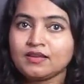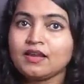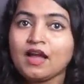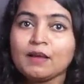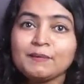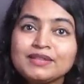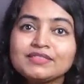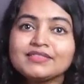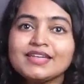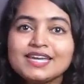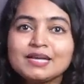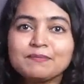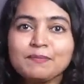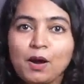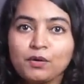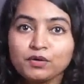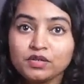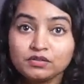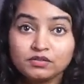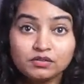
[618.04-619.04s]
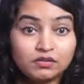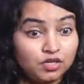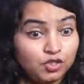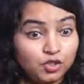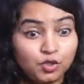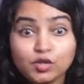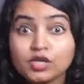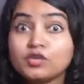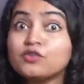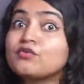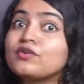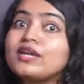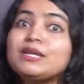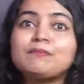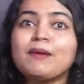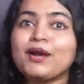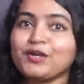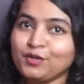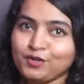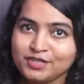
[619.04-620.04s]
I mean, think about it. You can read
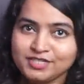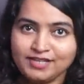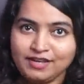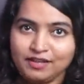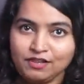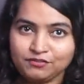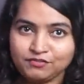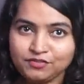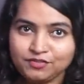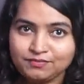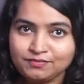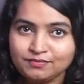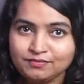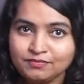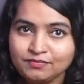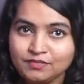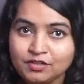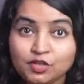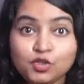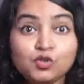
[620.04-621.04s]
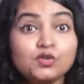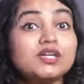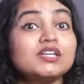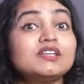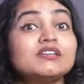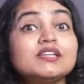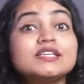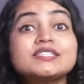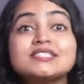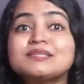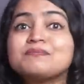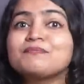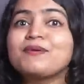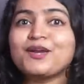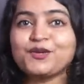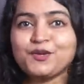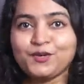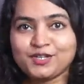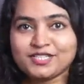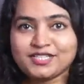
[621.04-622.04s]
by yourself, you can listen
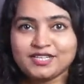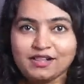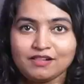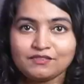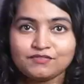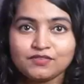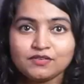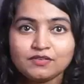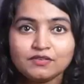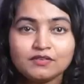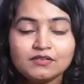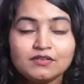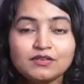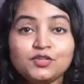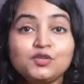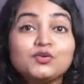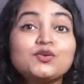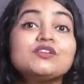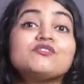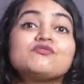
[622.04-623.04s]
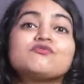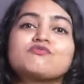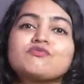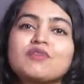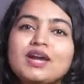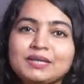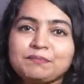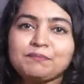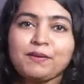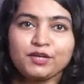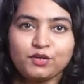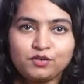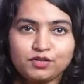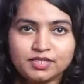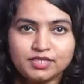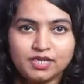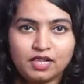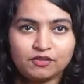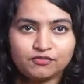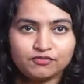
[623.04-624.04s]
by yourself, you can write by
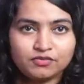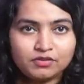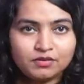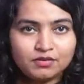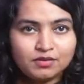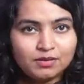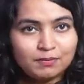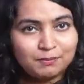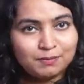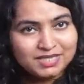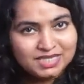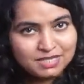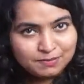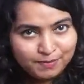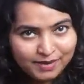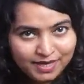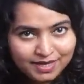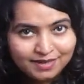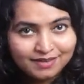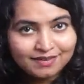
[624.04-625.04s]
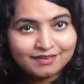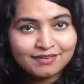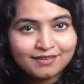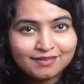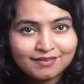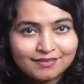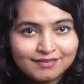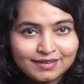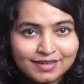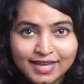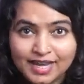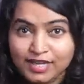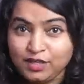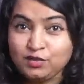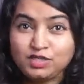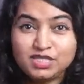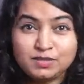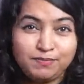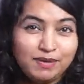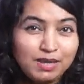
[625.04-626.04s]
yourself. But speaking, can
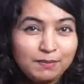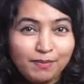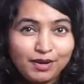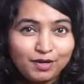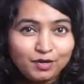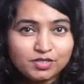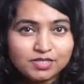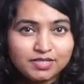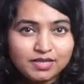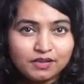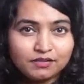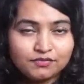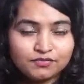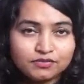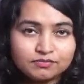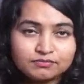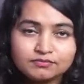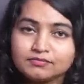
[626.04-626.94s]
you speak by yourself?